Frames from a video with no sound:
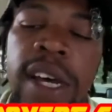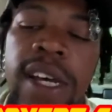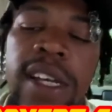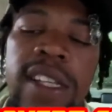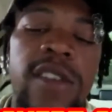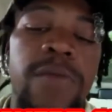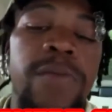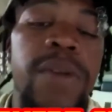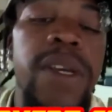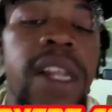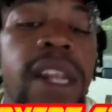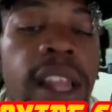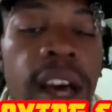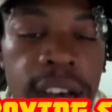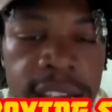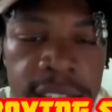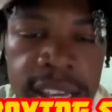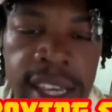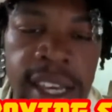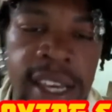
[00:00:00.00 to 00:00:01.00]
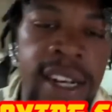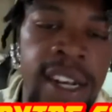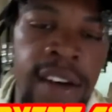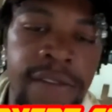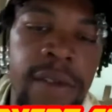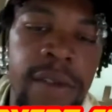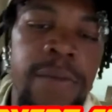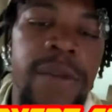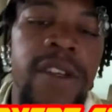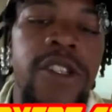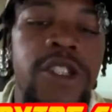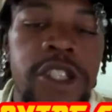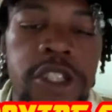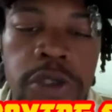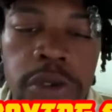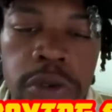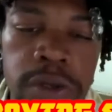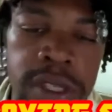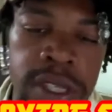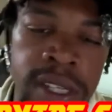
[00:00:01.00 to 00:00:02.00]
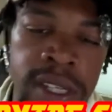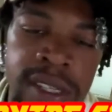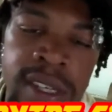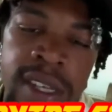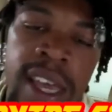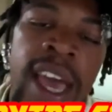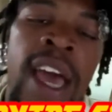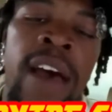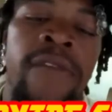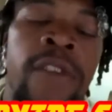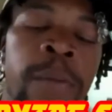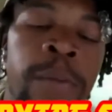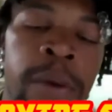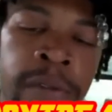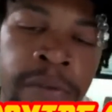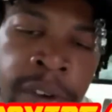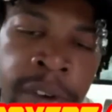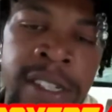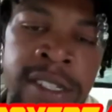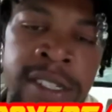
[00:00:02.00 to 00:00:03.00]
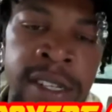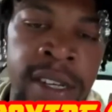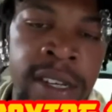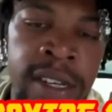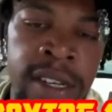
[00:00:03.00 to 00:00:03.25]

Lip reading: to be lucky enough to be chosen to have a profession.